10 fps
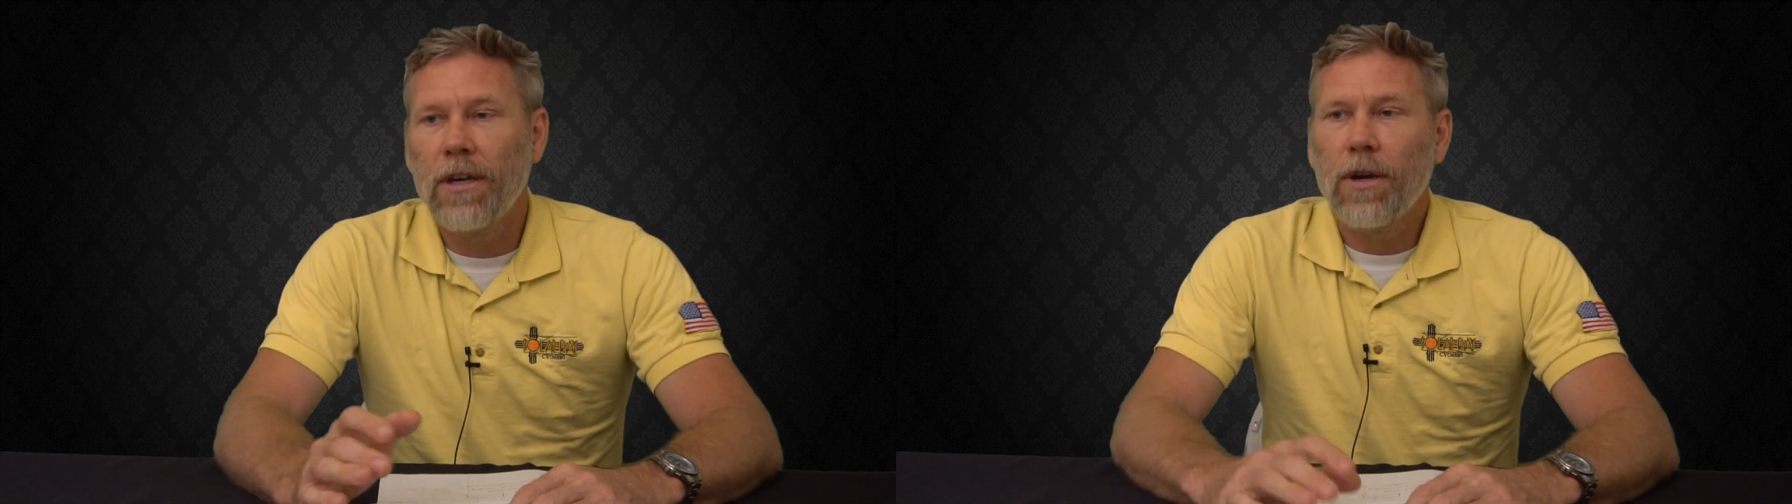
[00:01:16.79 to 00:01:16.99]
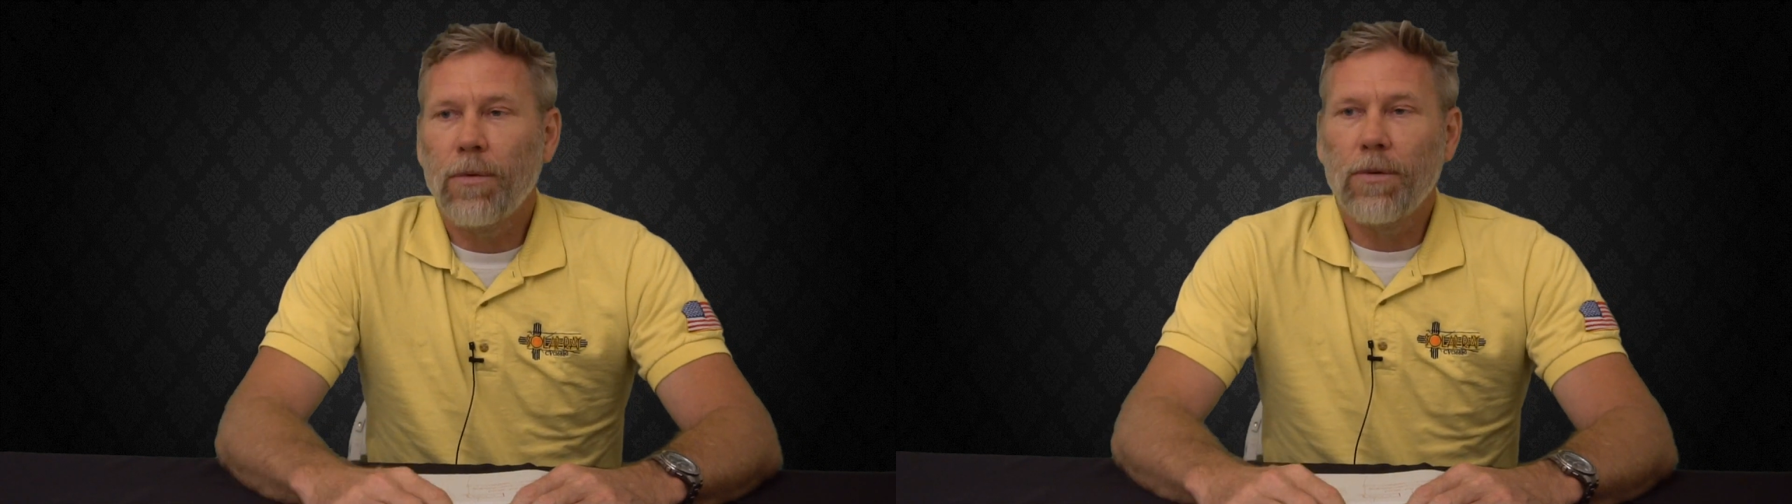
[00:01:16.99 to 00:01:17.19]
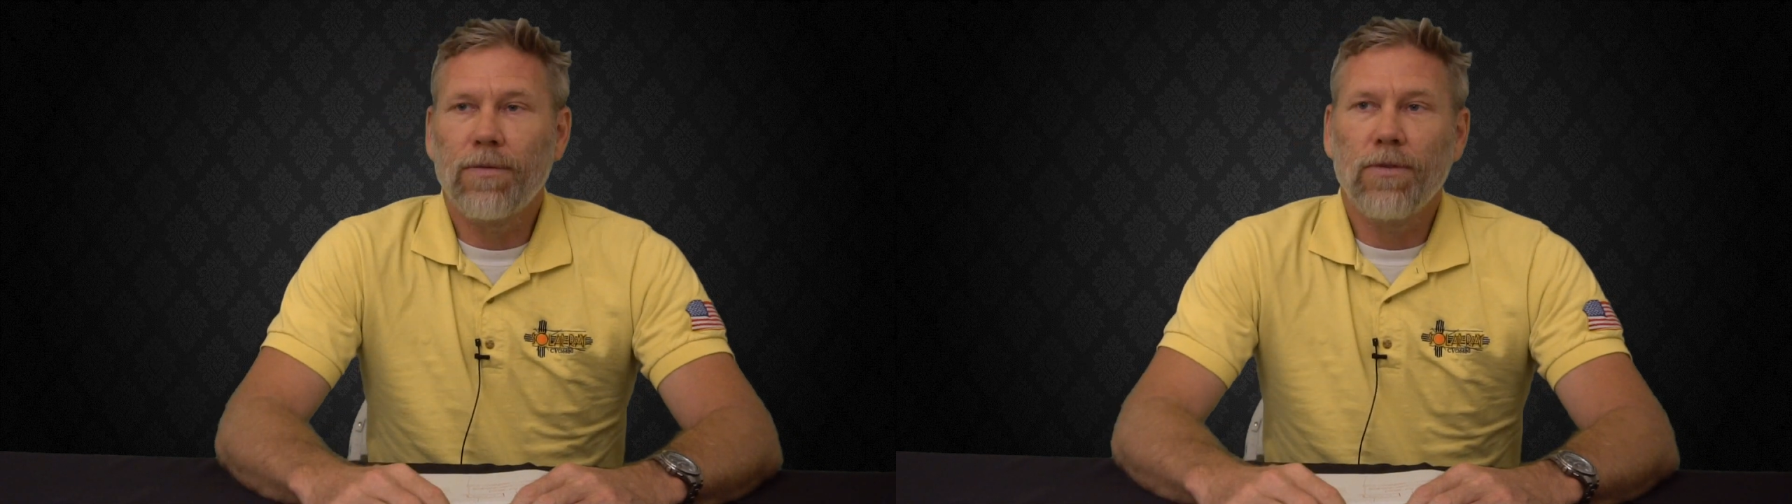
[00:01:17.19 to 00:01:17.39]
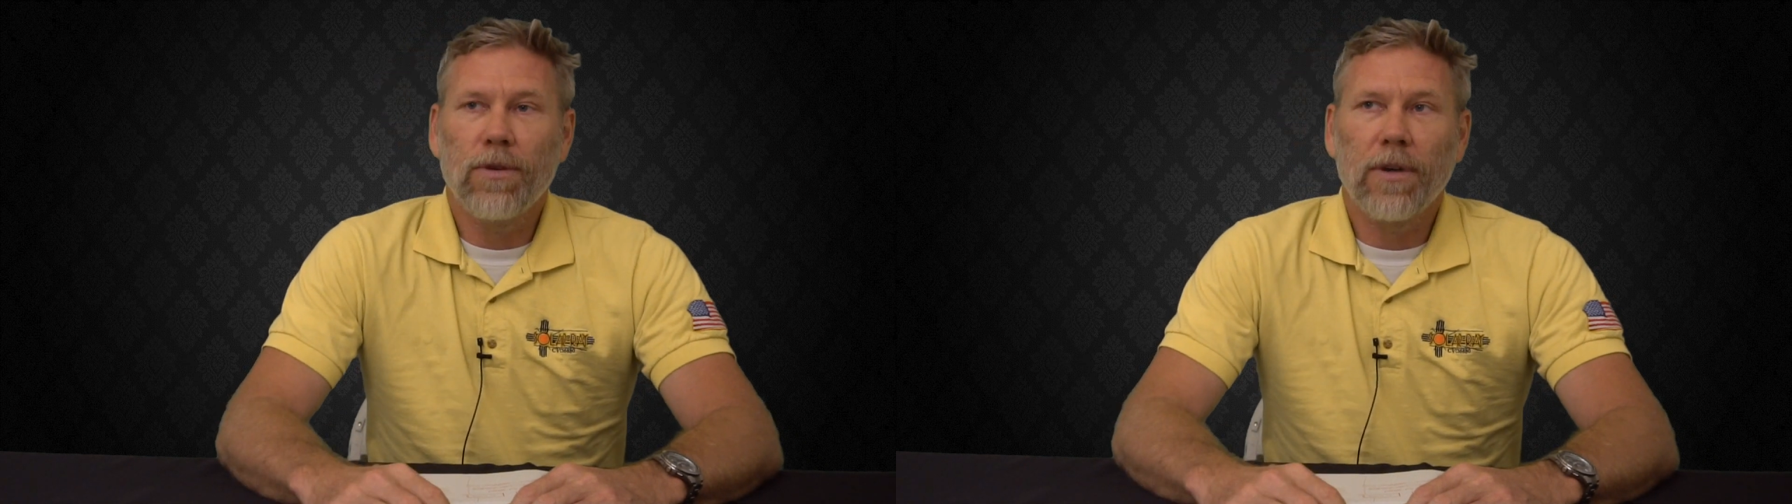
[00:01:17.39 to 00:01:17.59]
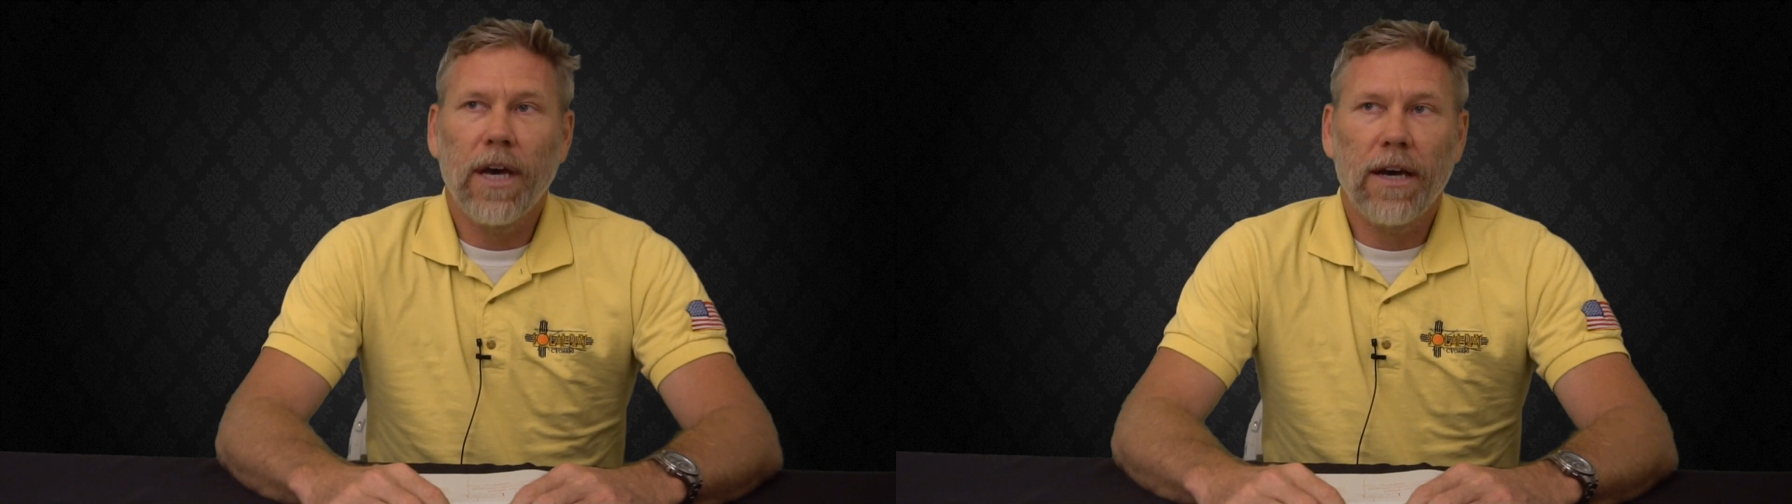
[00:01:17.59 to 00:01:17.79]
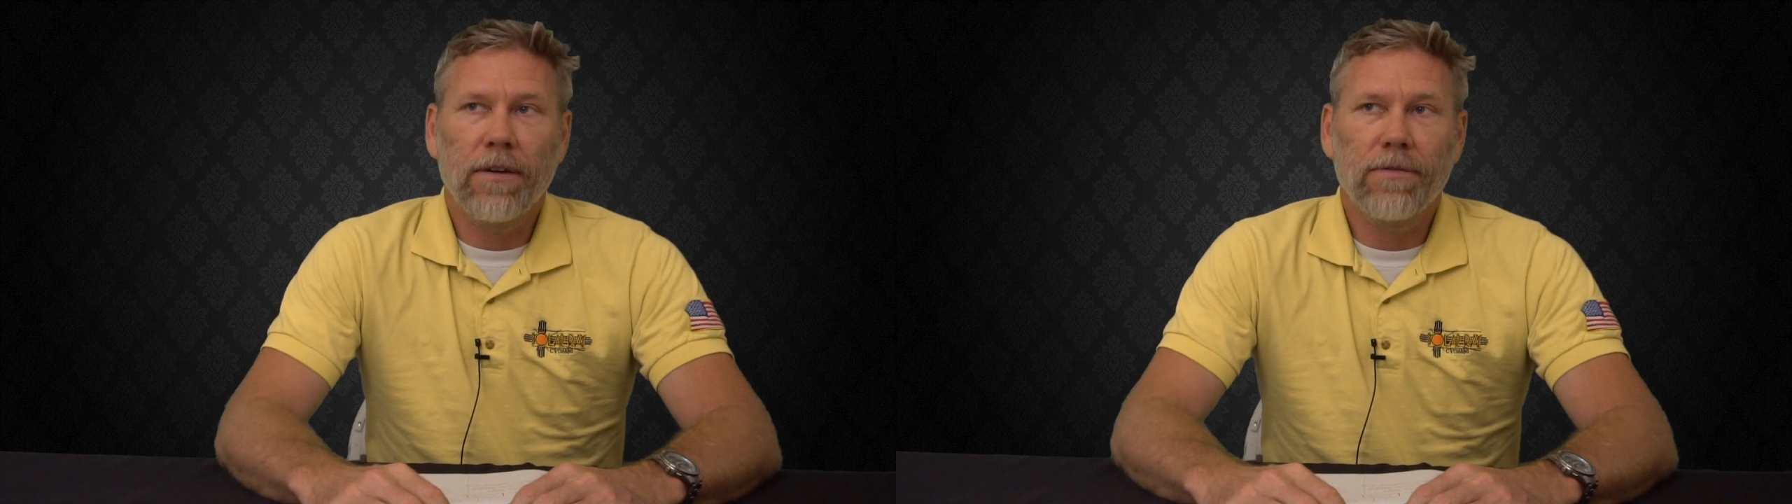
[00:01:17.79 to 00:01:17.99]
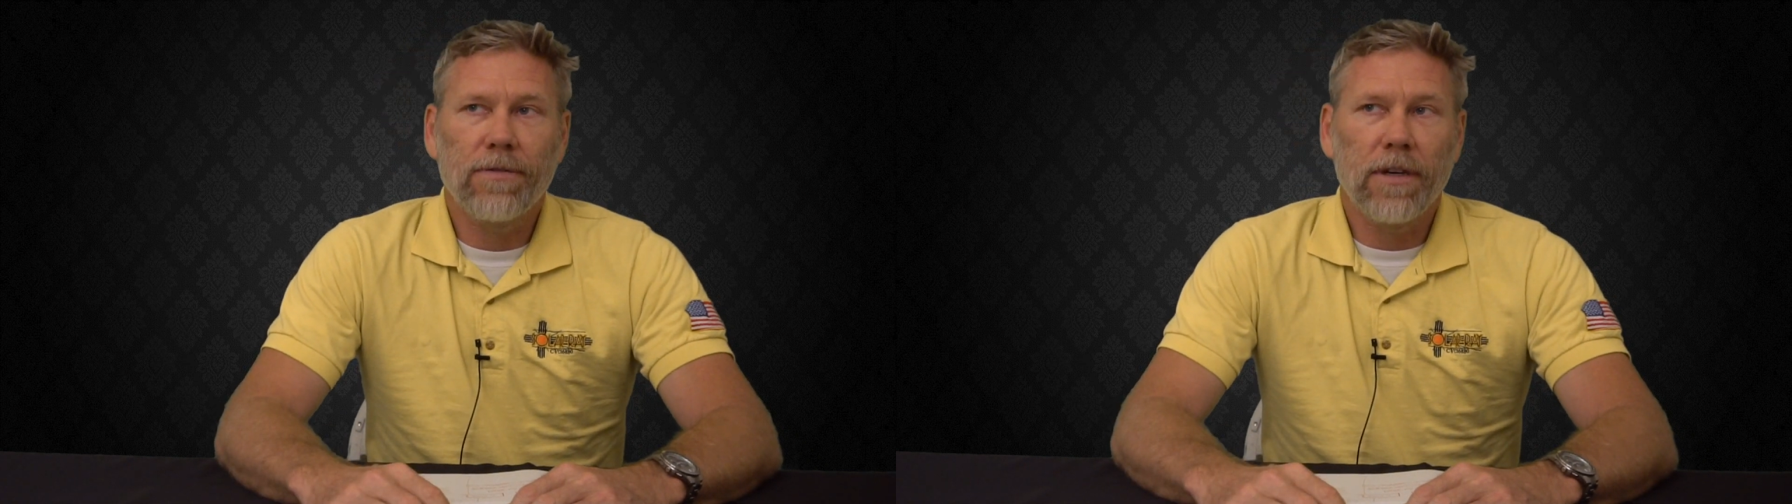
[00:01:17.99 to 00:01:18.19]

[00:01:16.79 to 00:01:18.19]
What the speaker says: What if you have